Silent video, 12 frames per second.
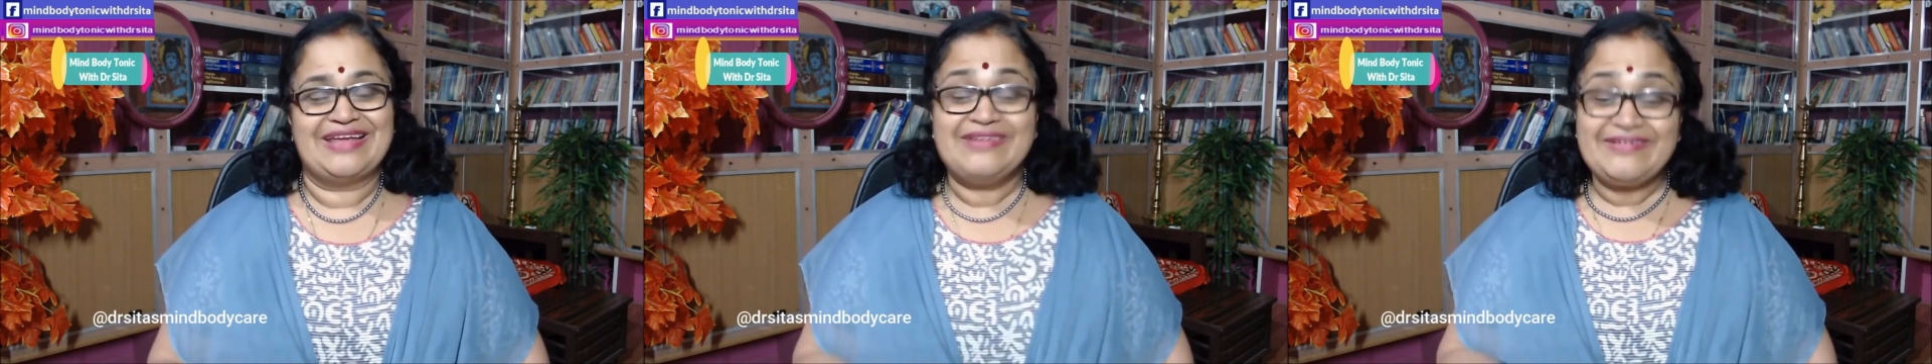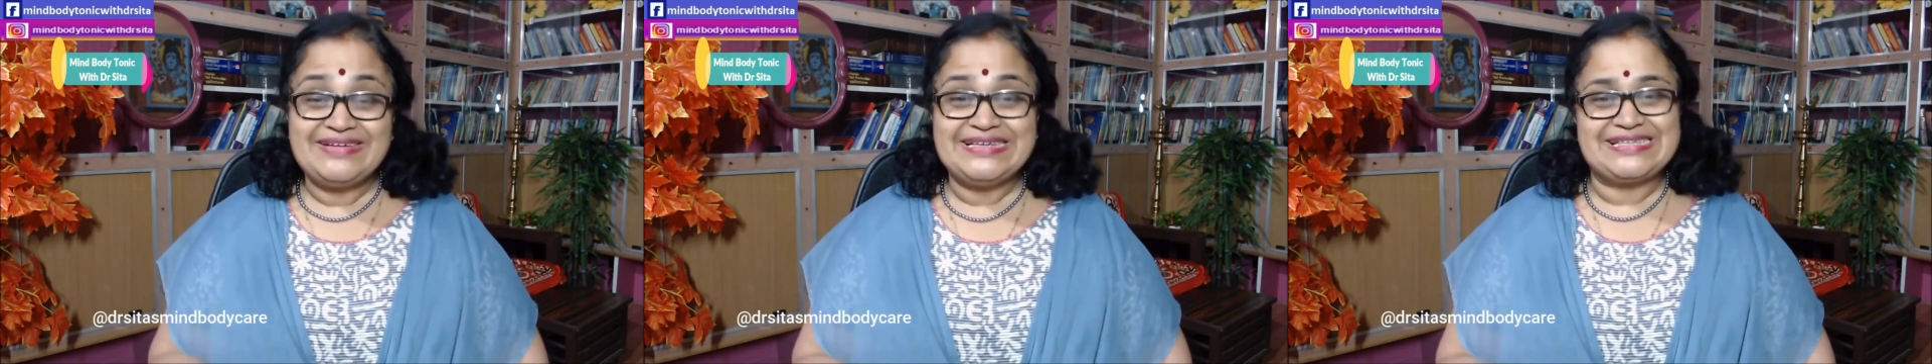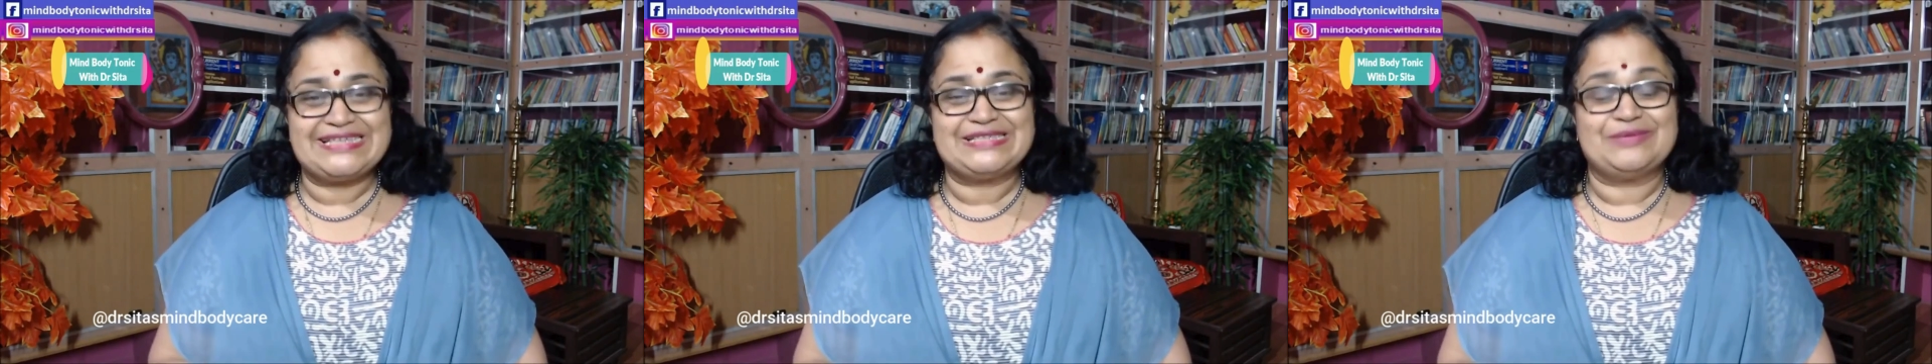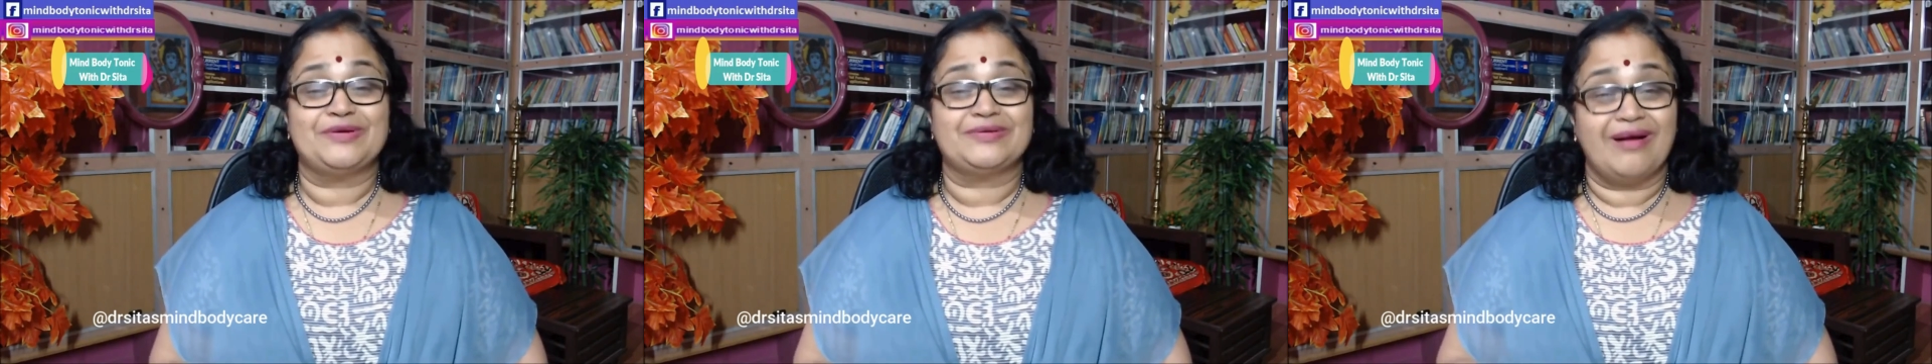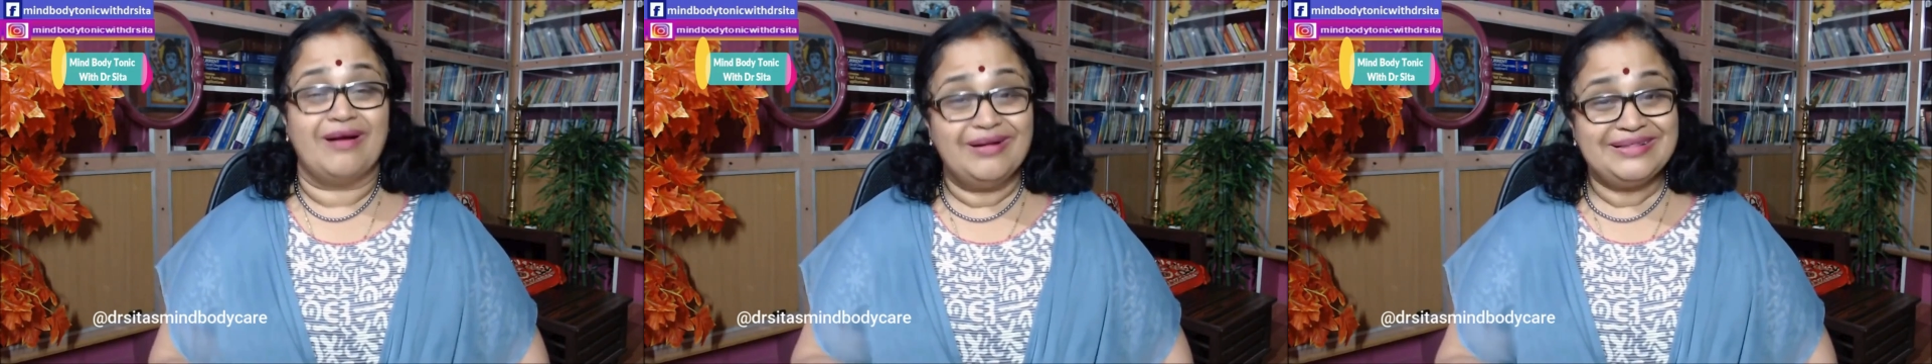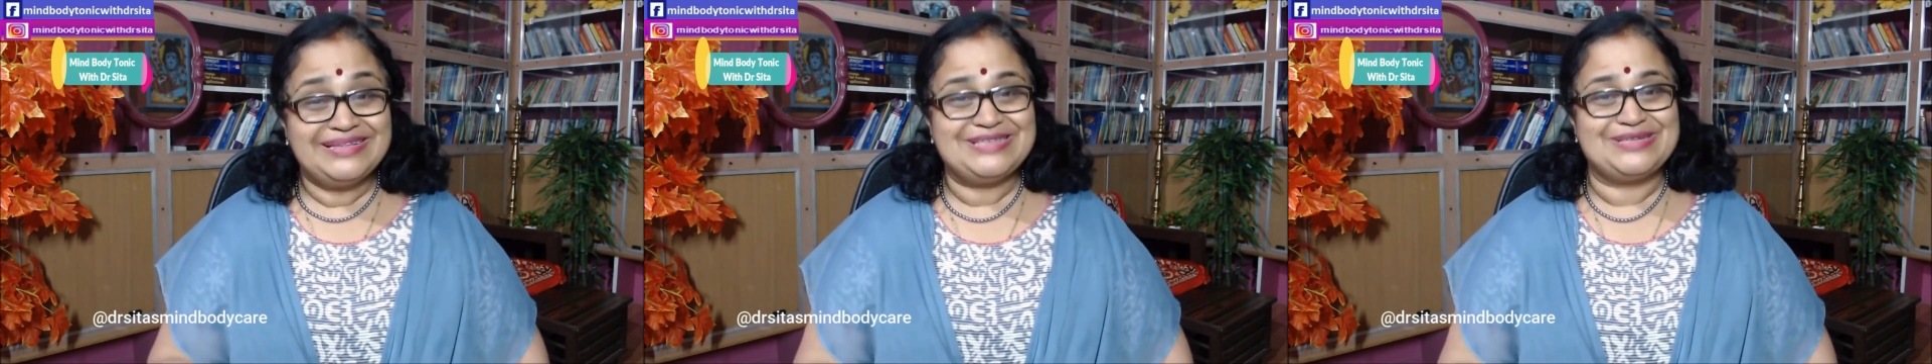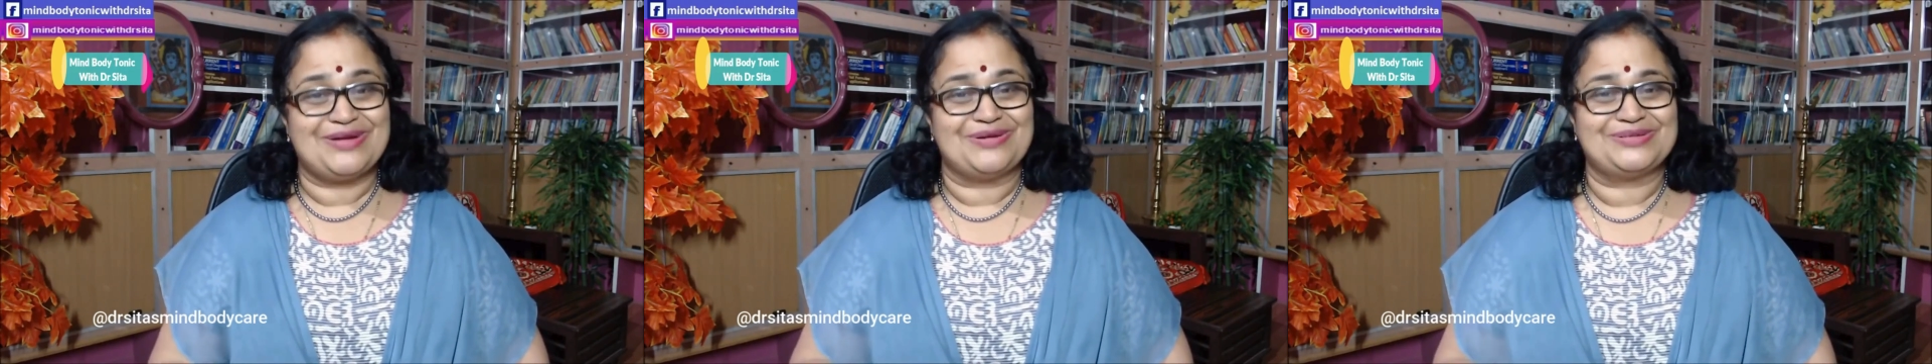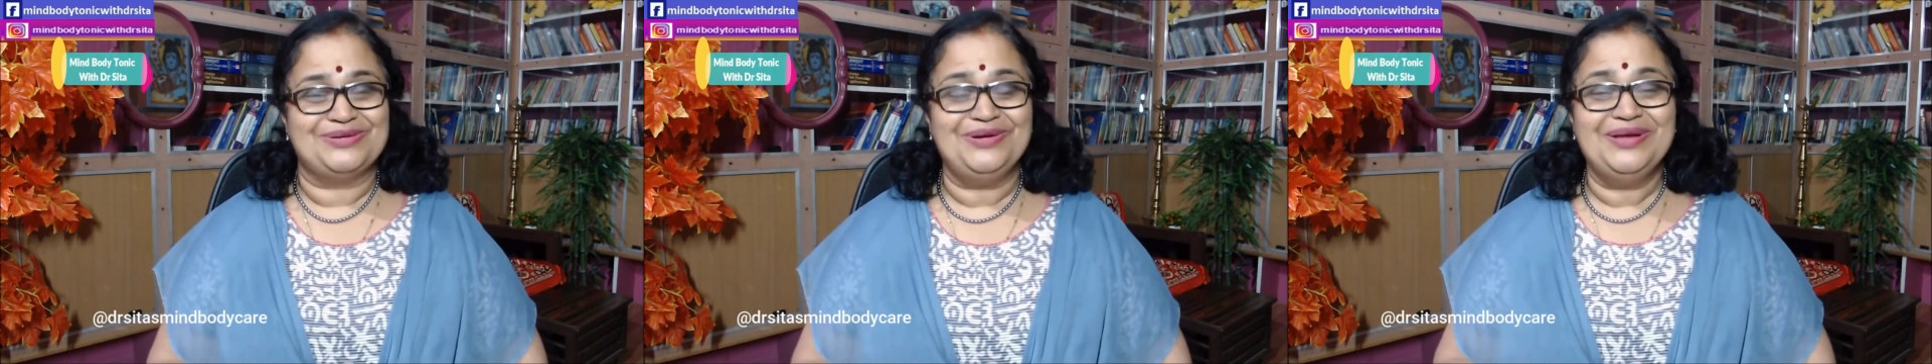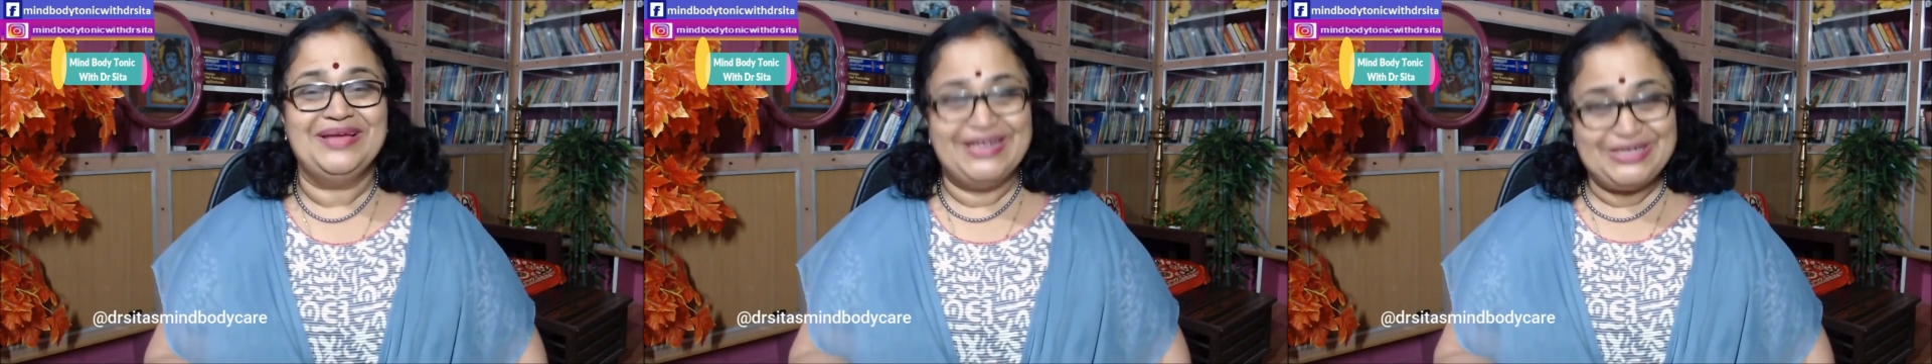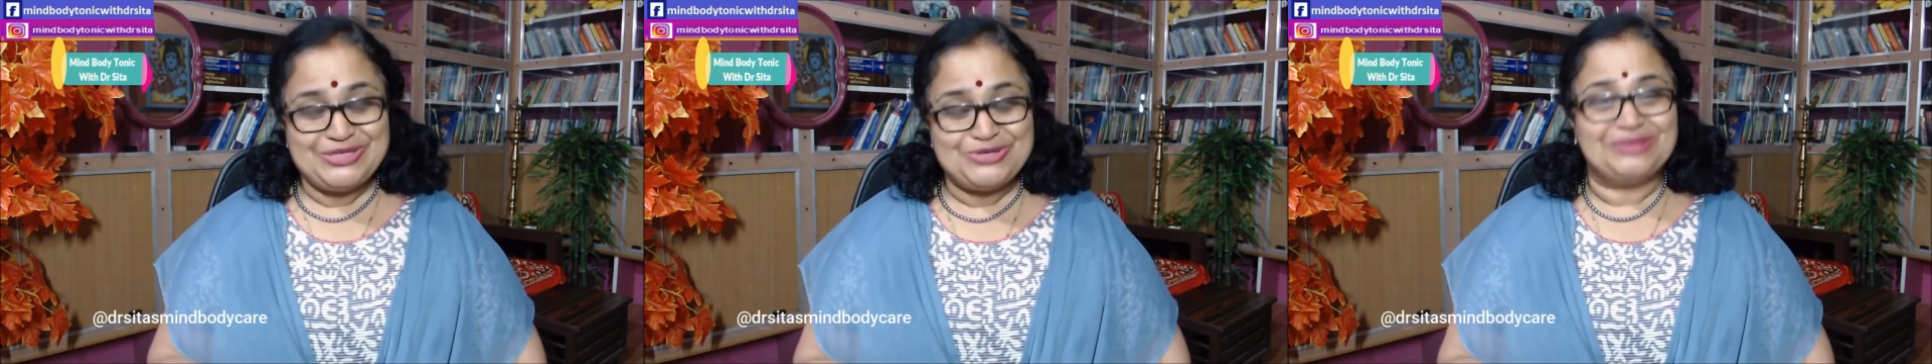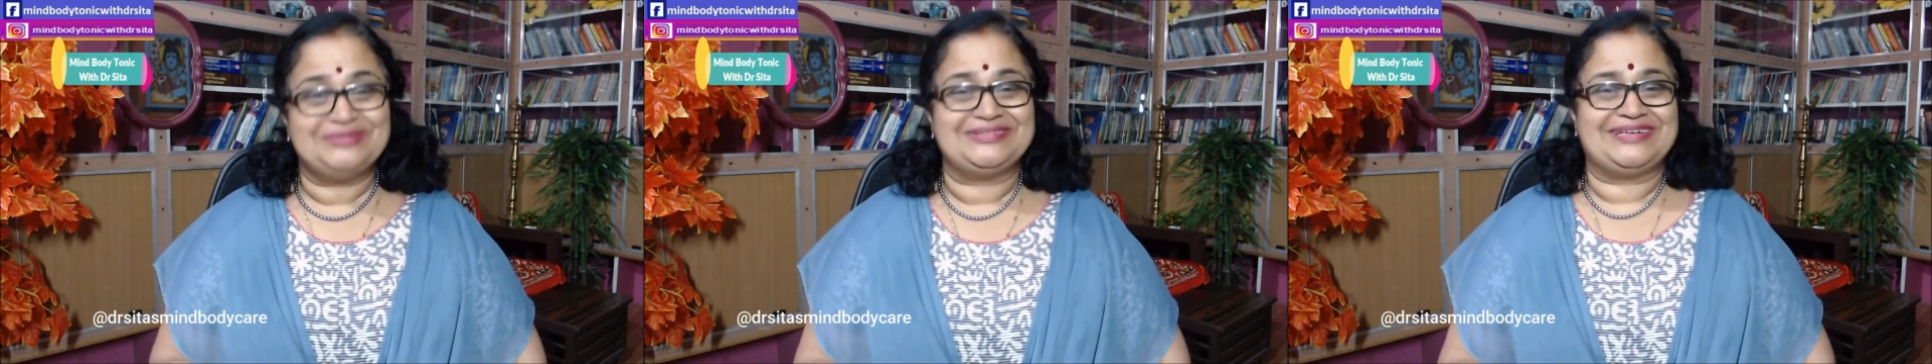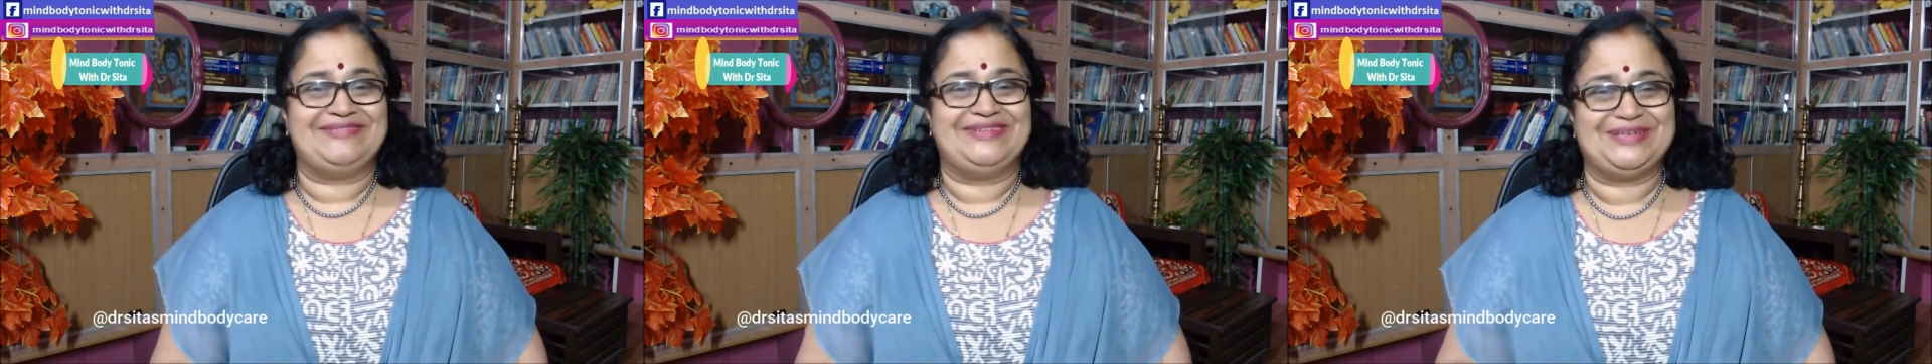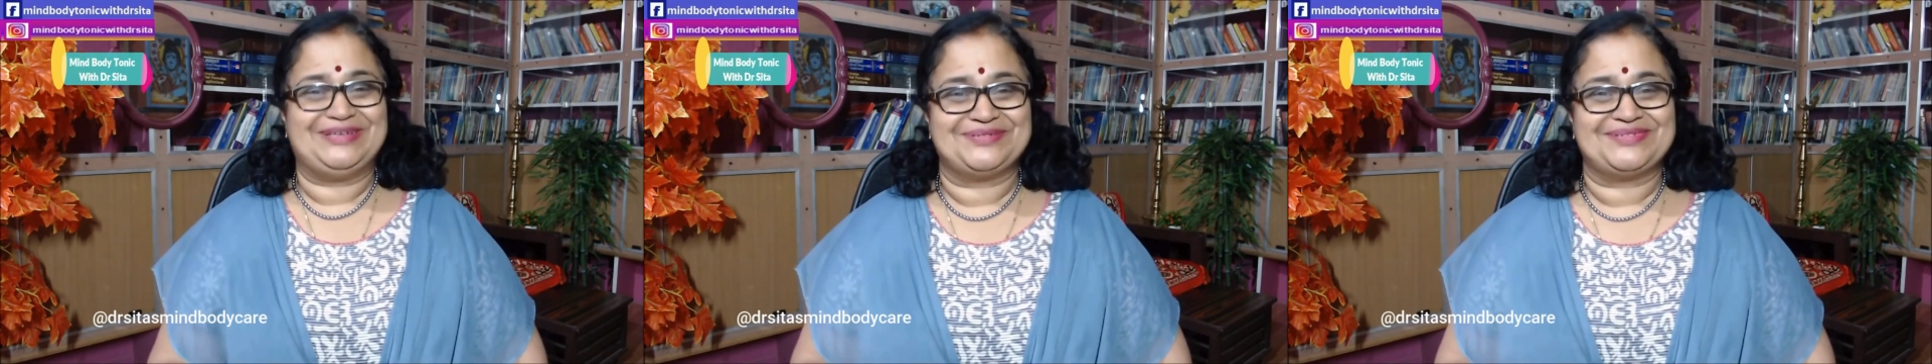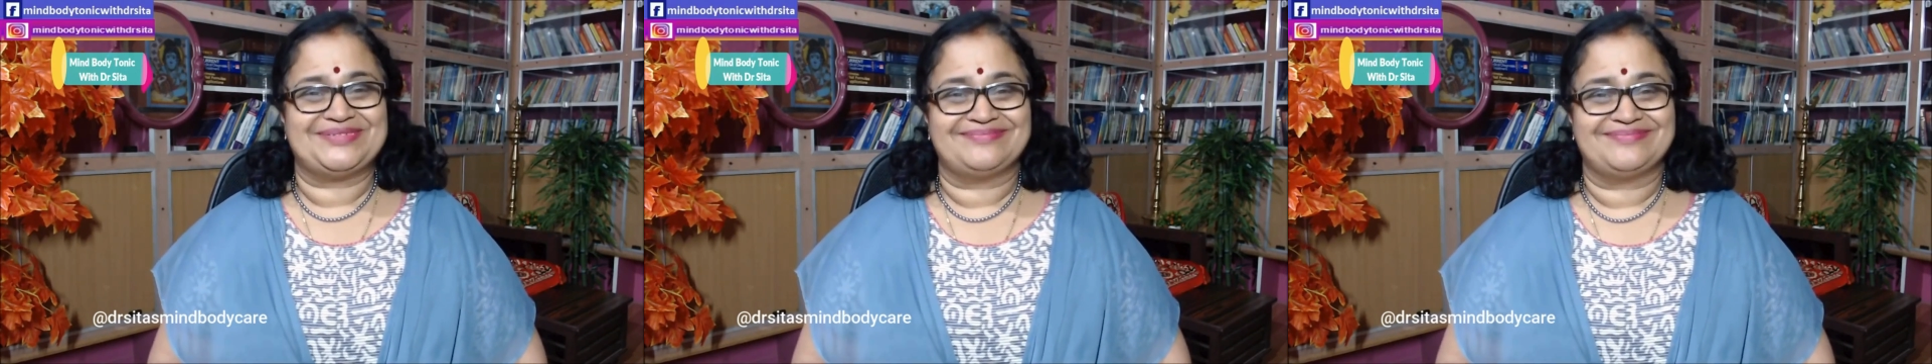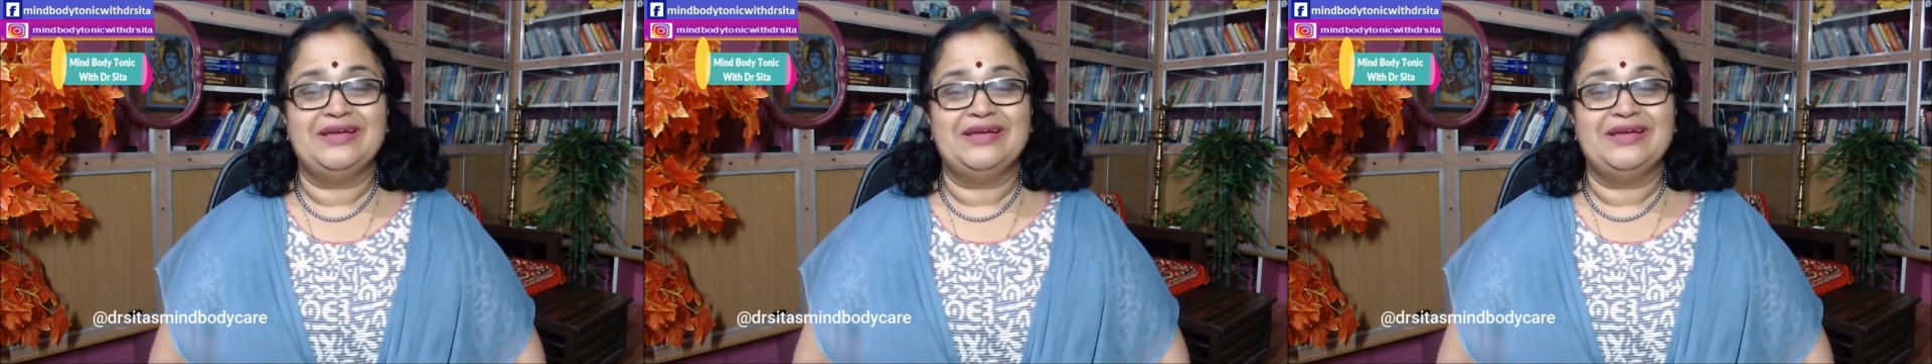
We will discuss about all these also in 2 or 3 videos.